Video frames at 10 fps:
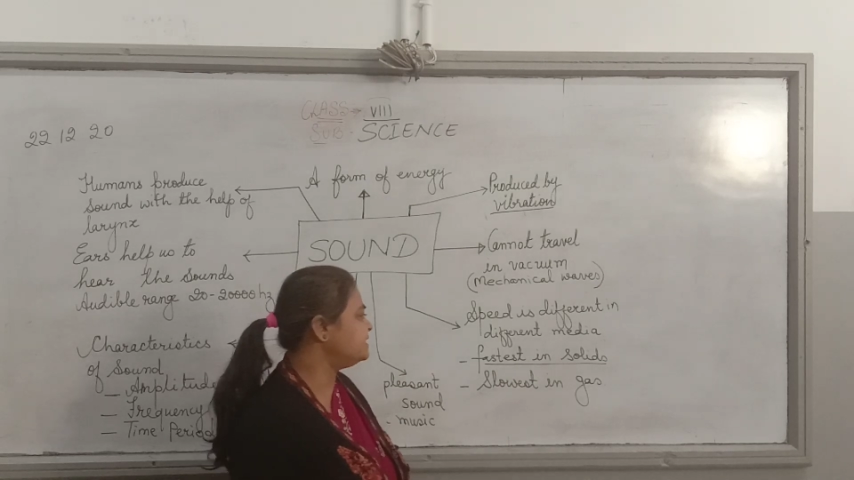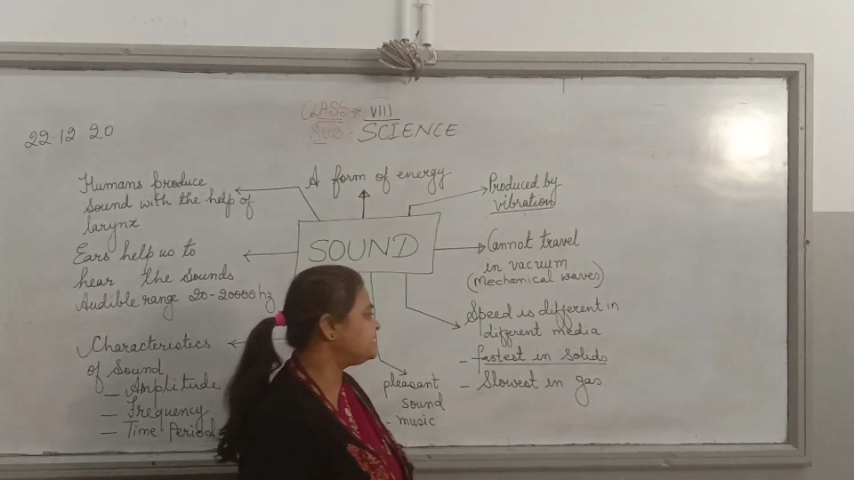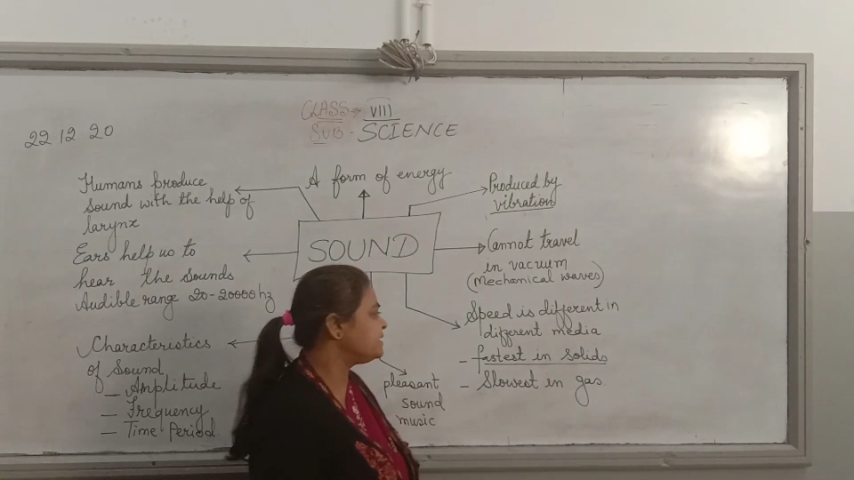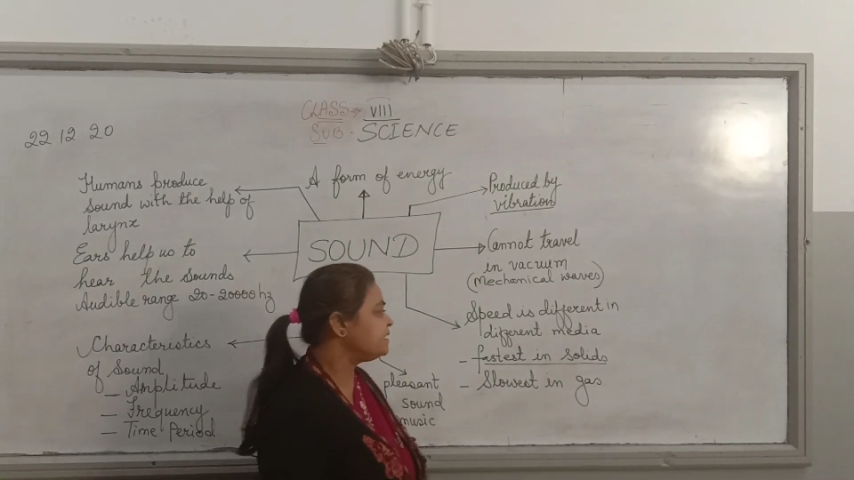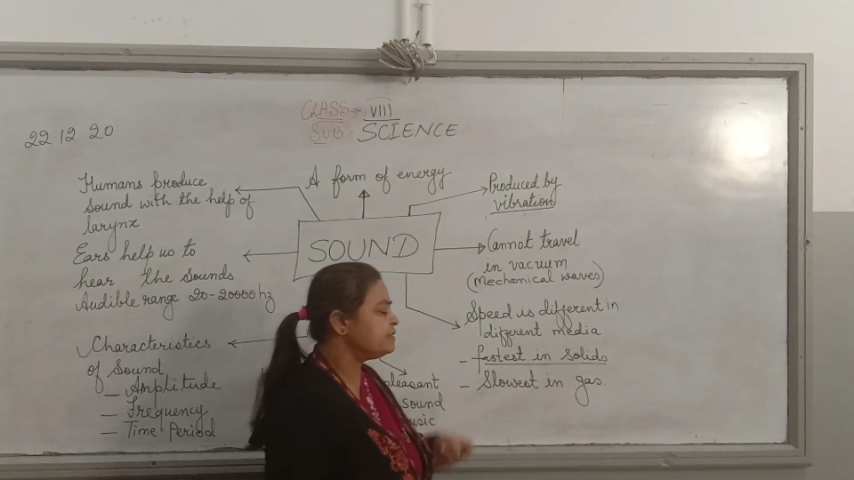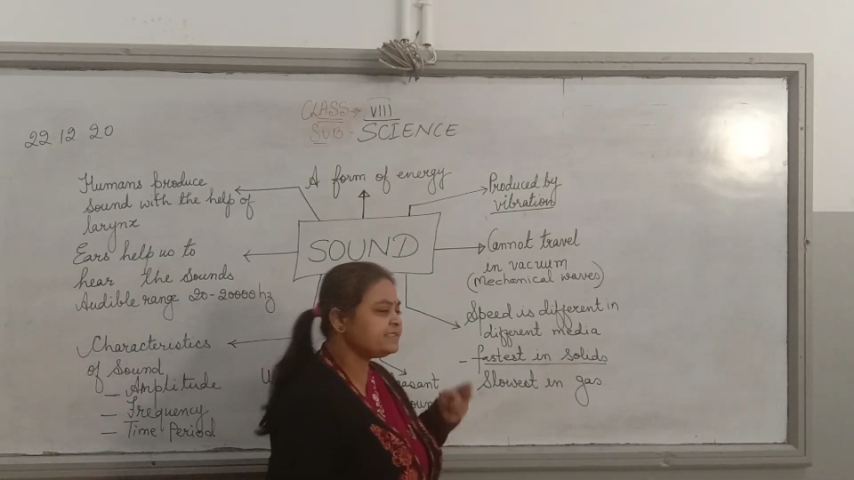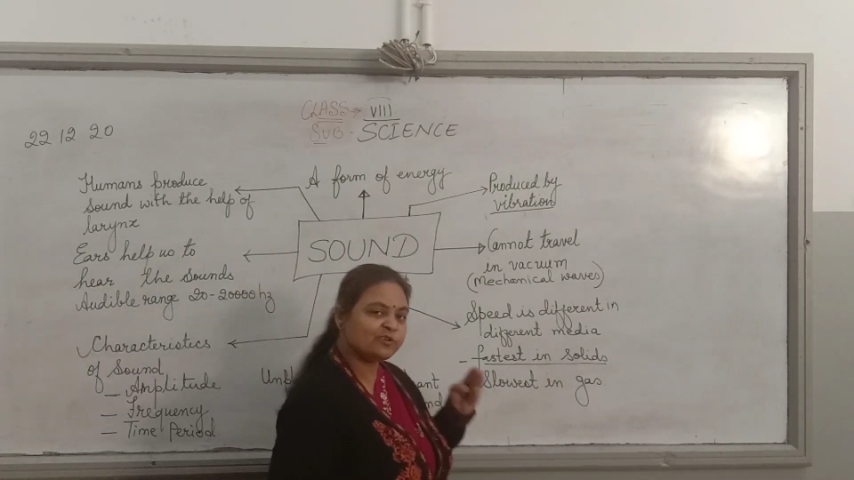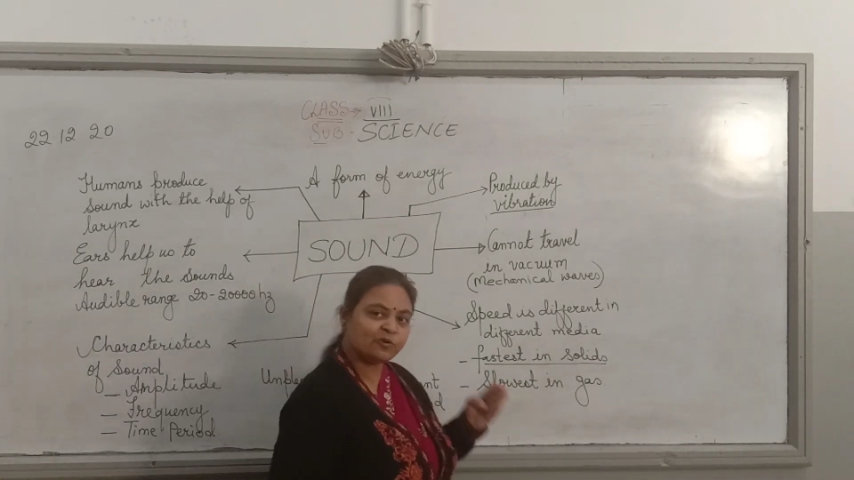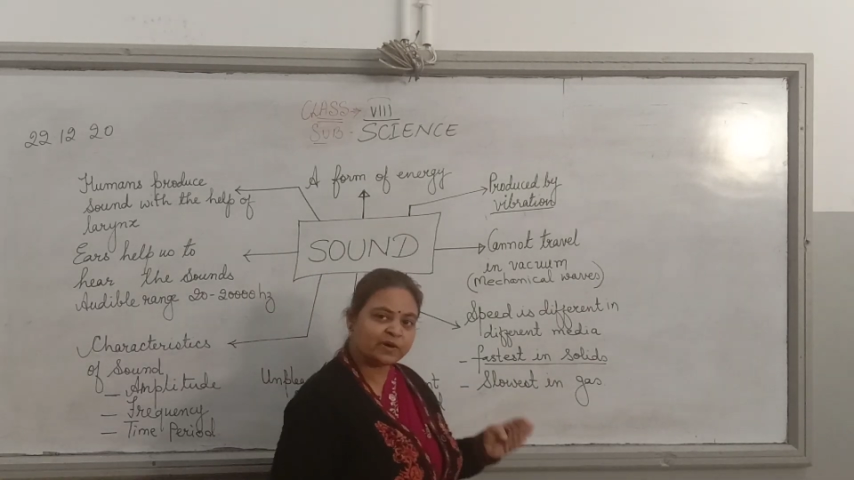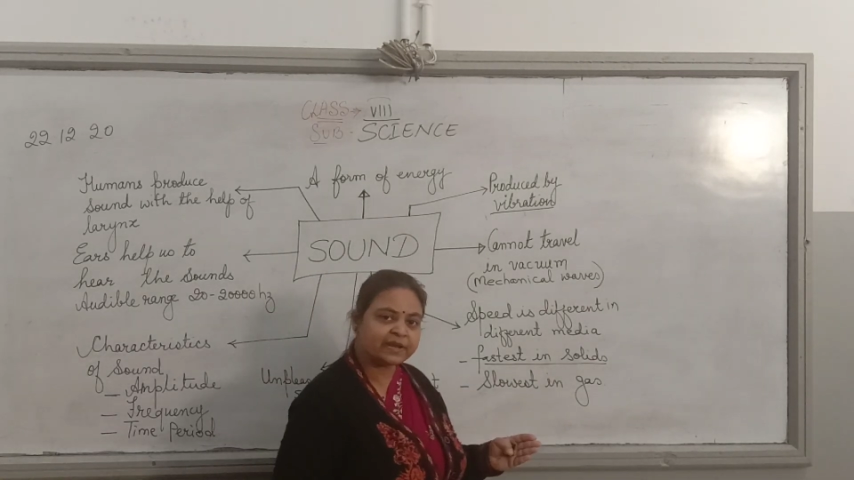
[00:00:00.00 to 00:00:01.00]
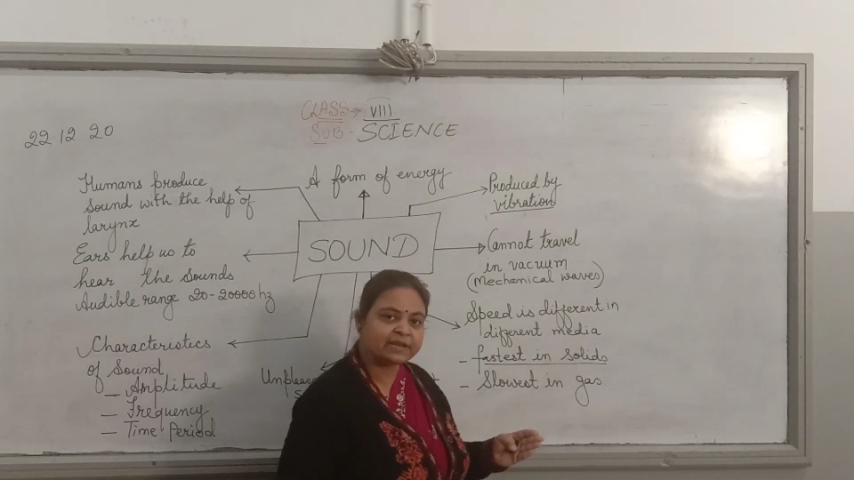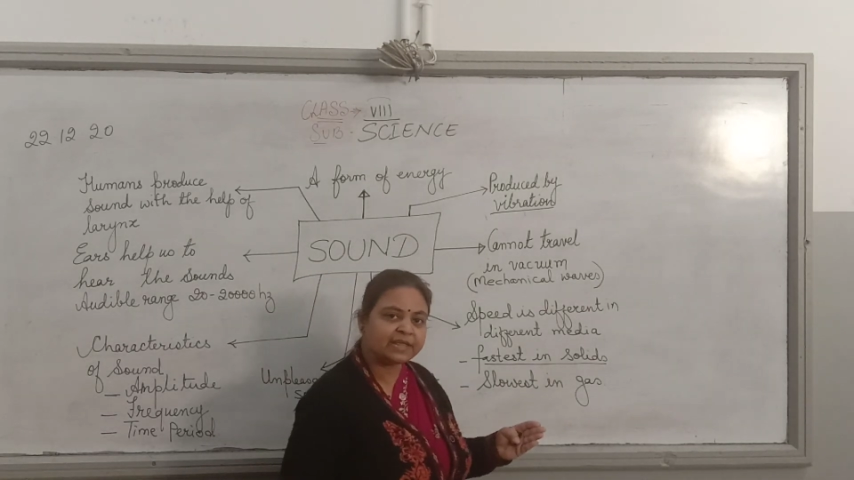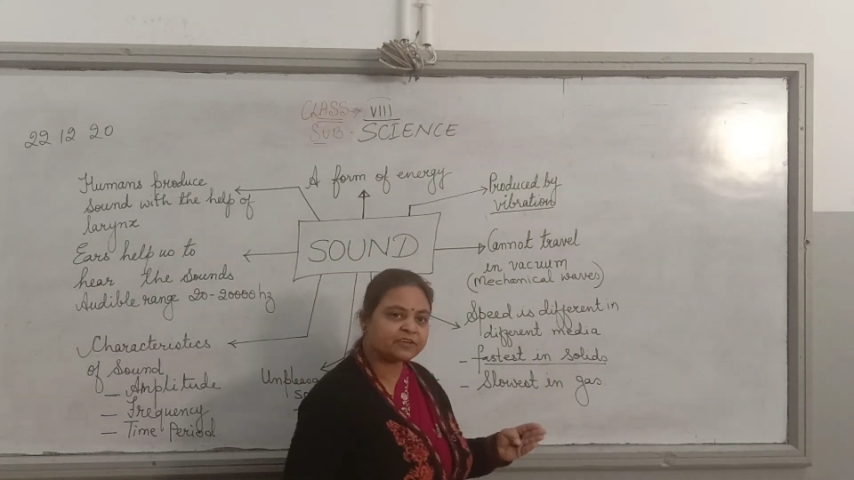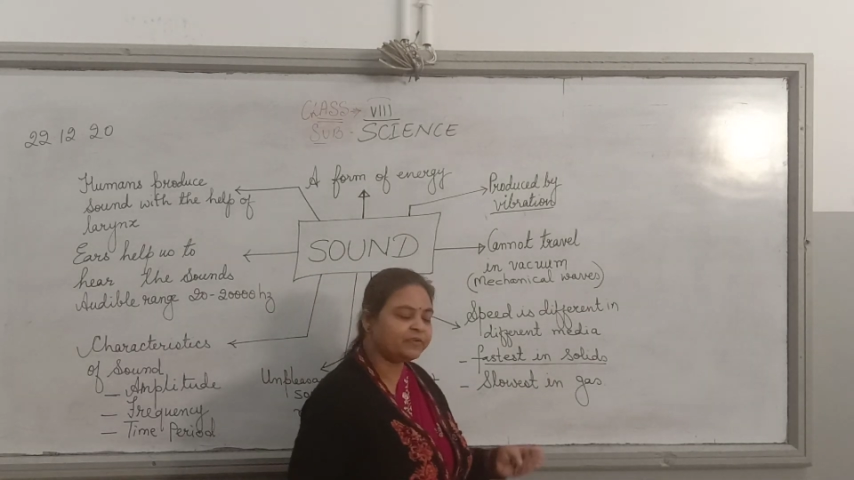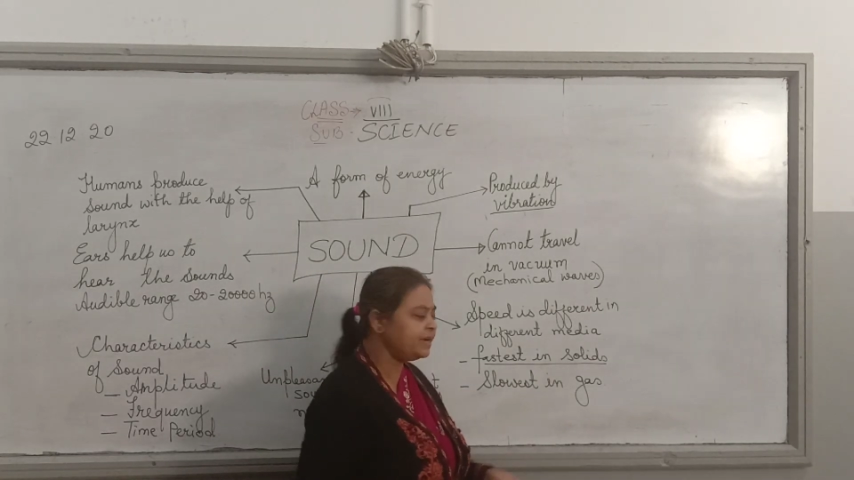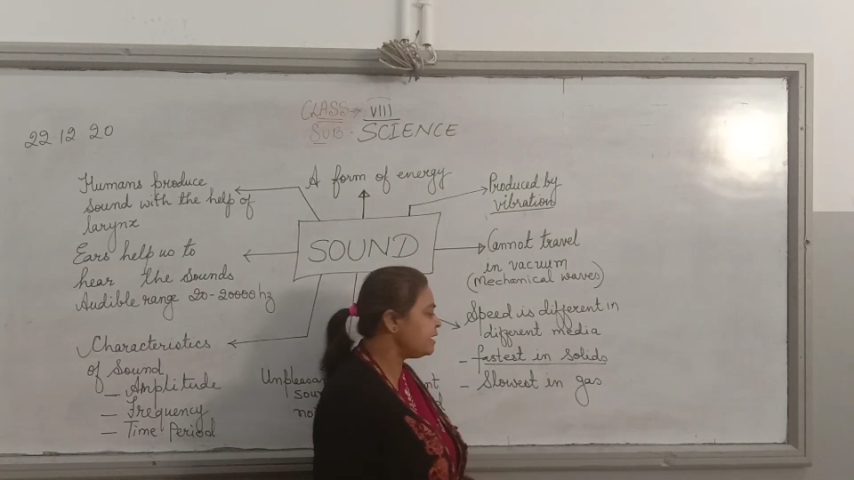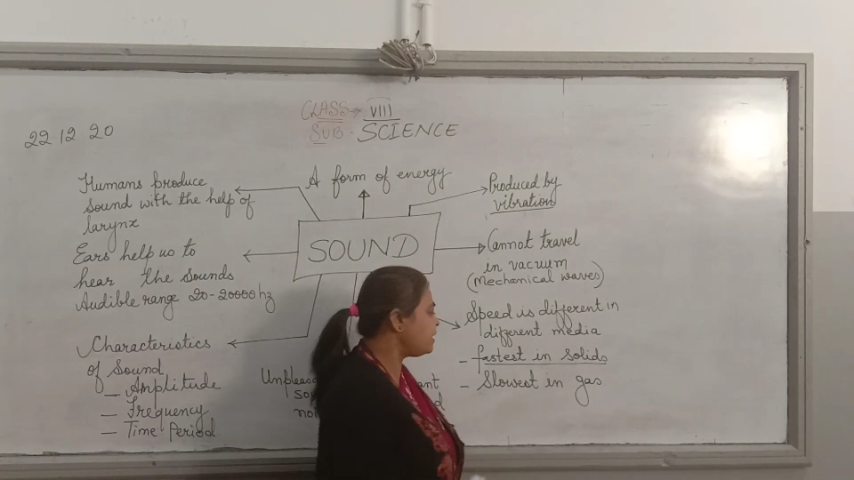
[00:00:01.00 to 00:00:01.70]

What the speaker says: slower in liquid